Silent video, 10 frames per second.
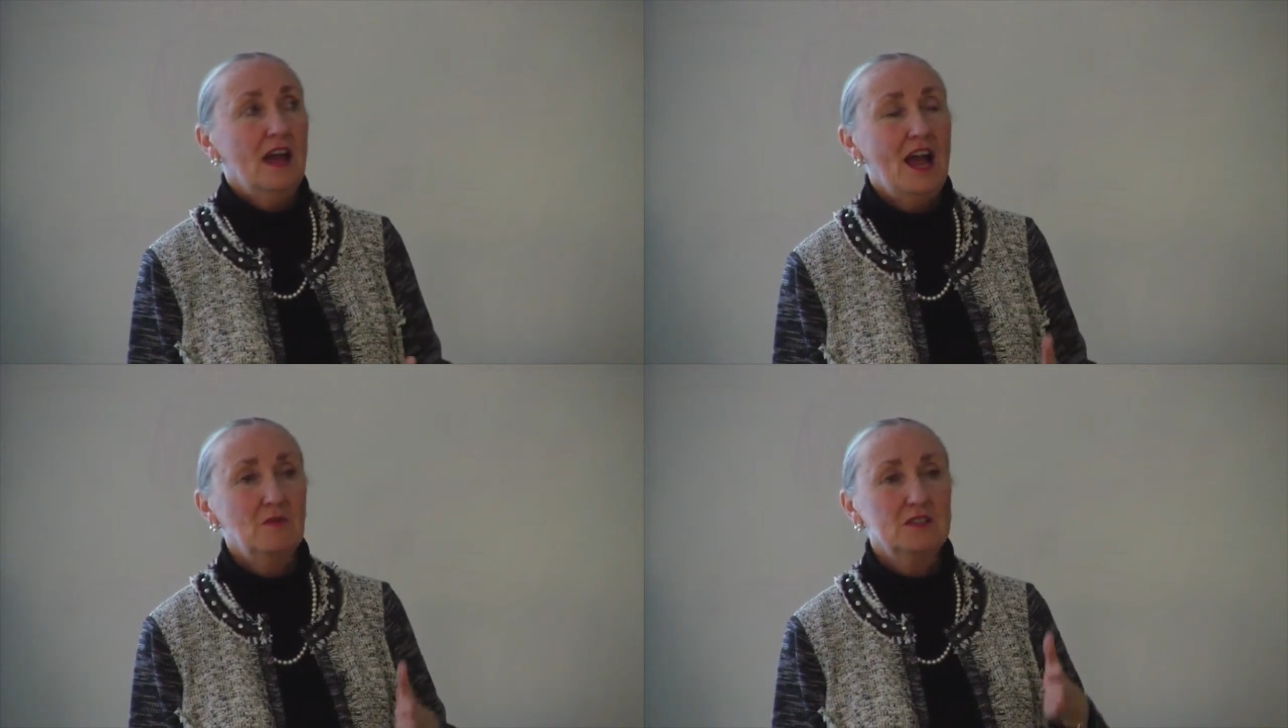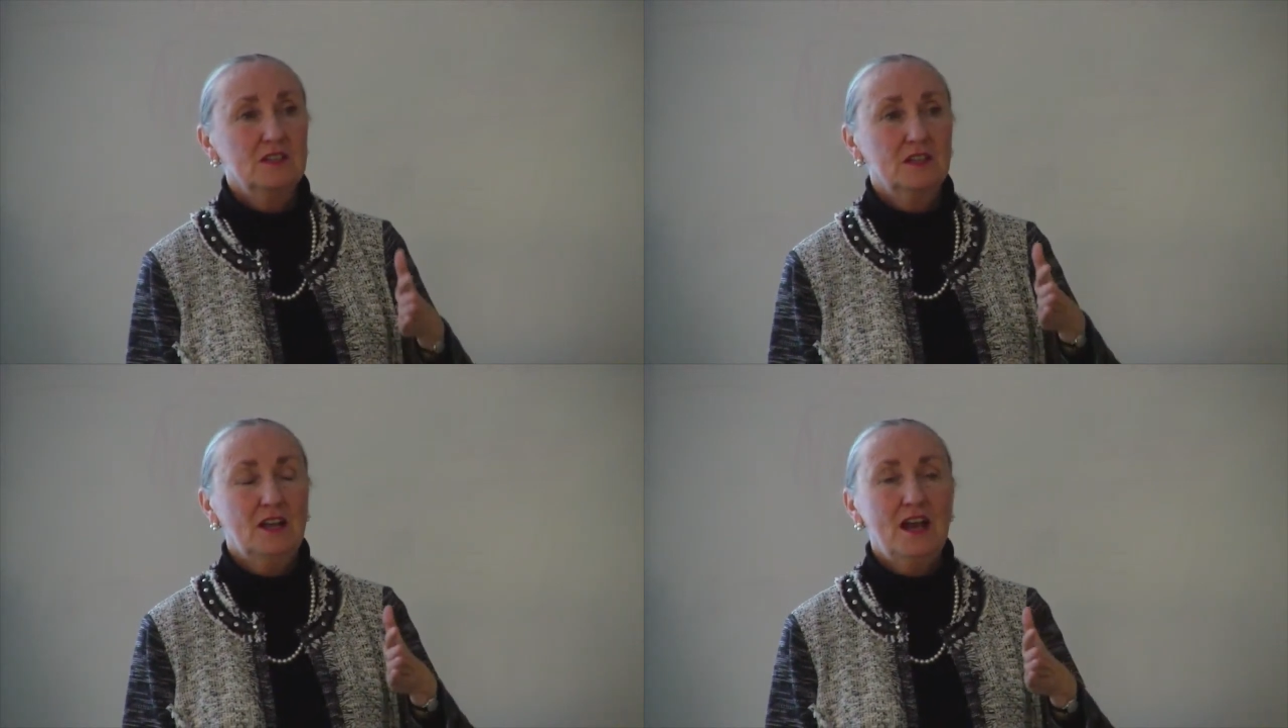I was
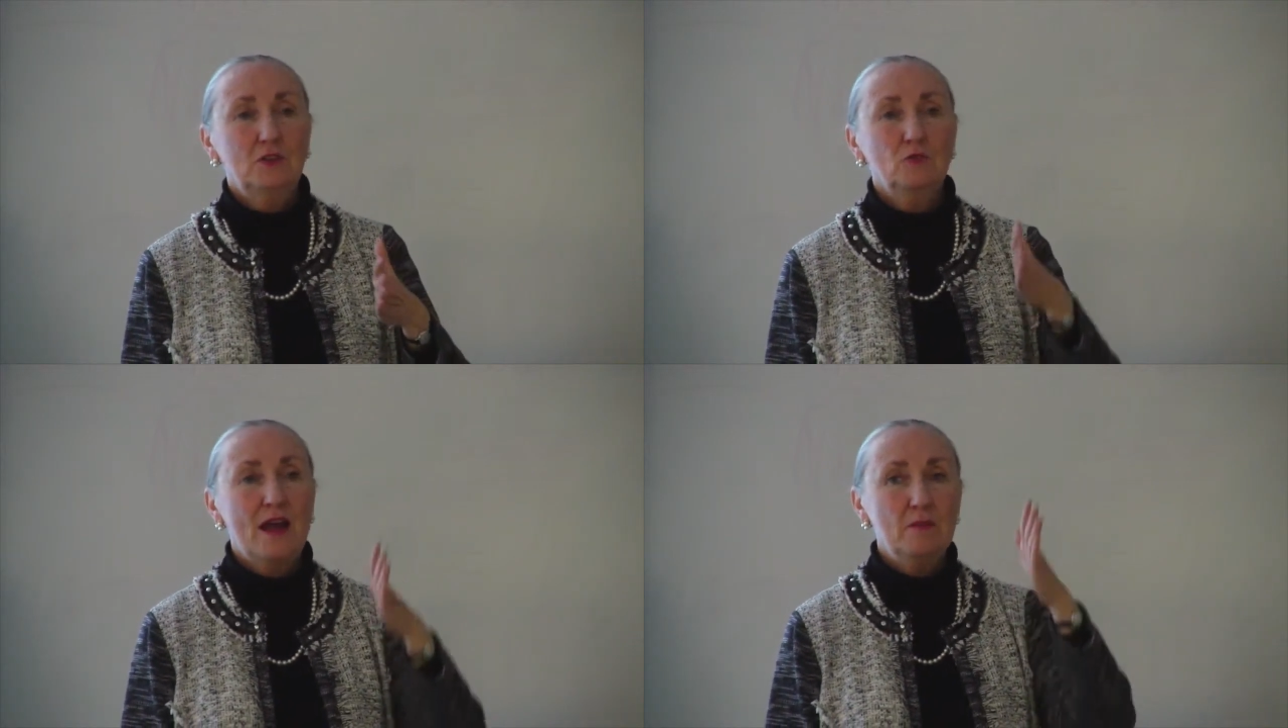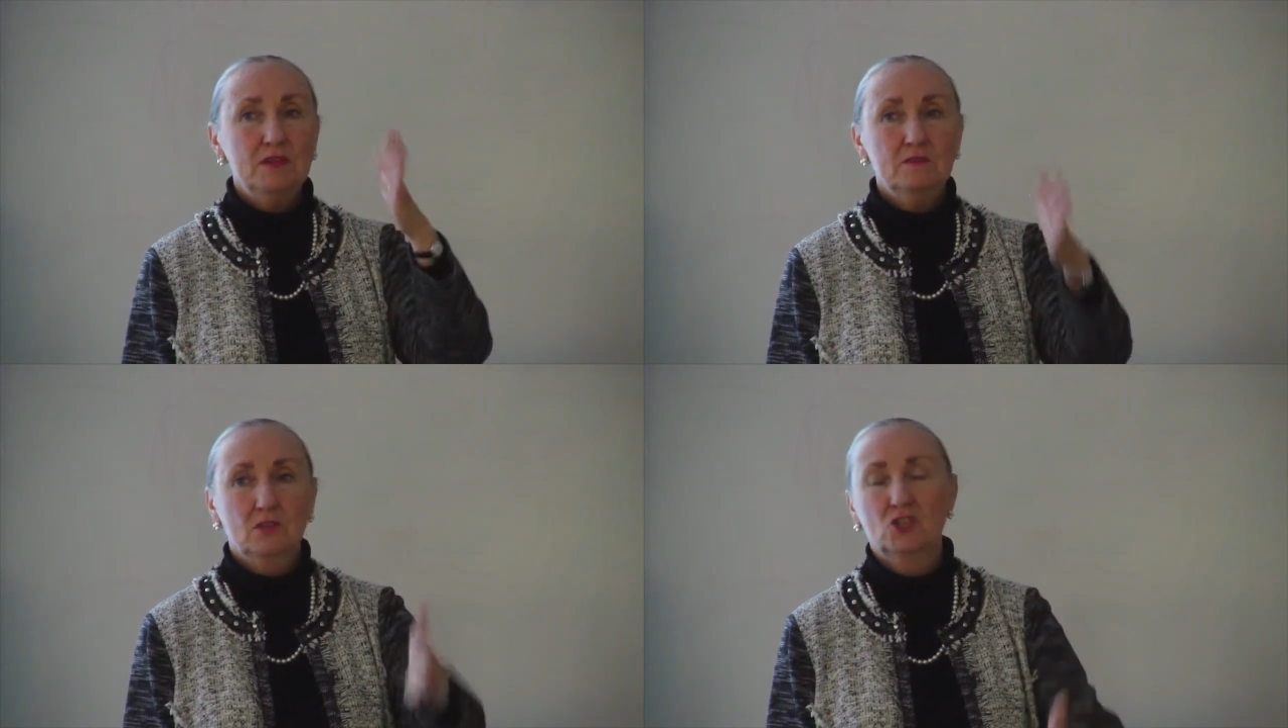a kind of
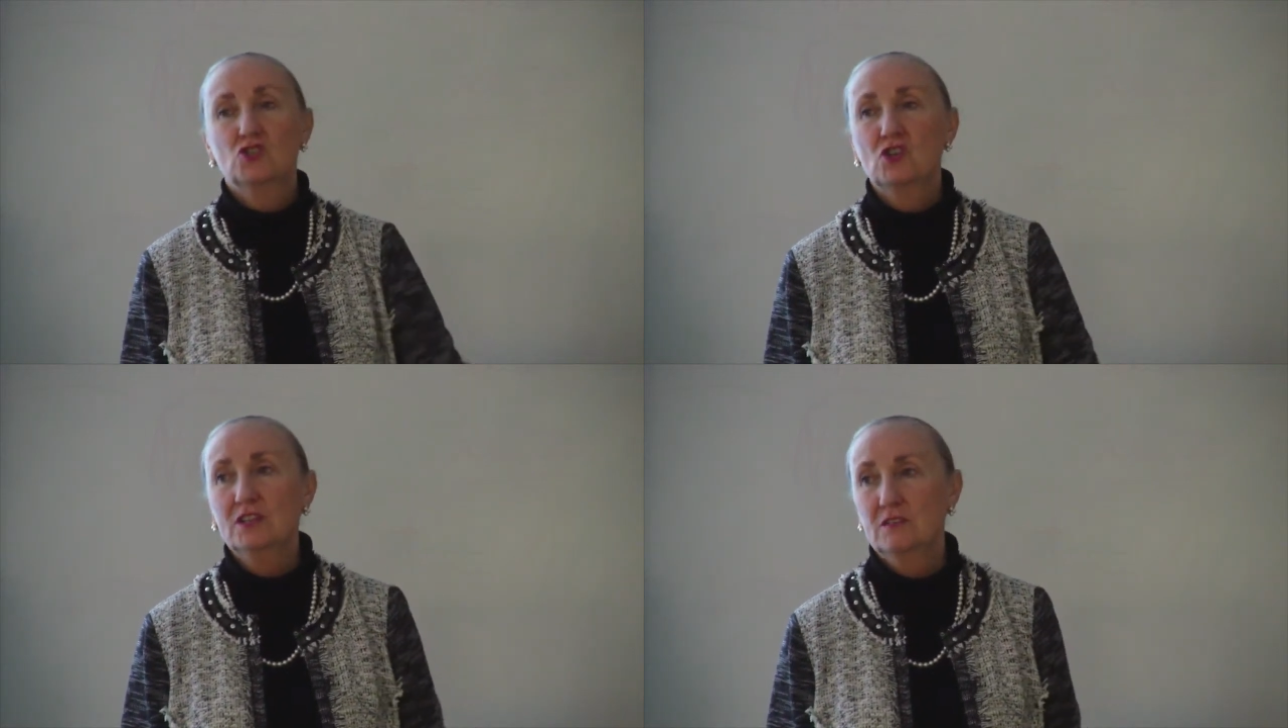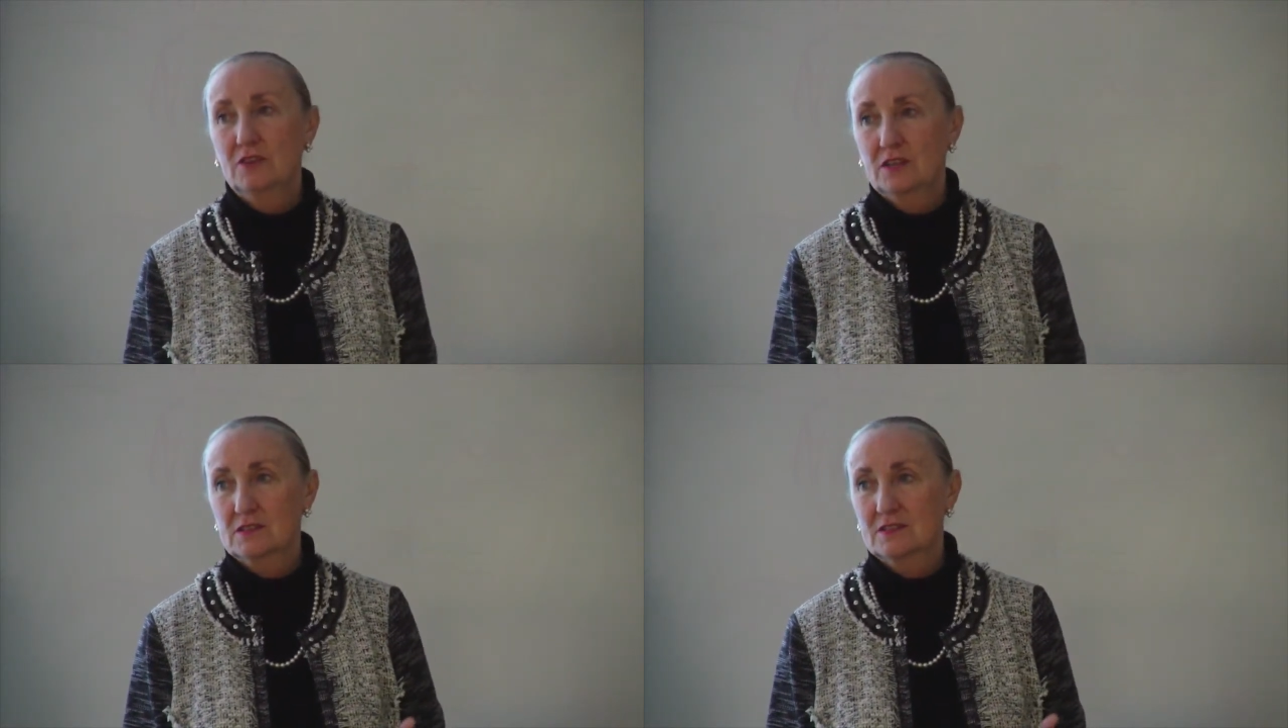rabid
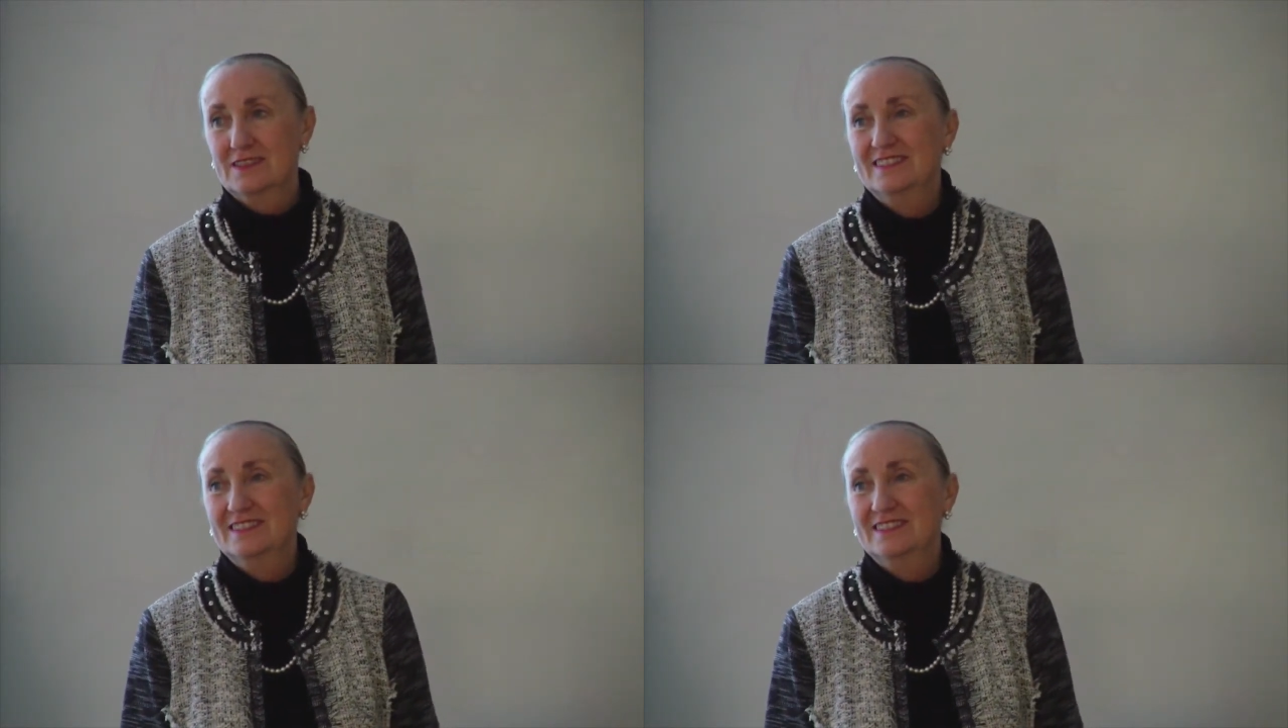constructivist.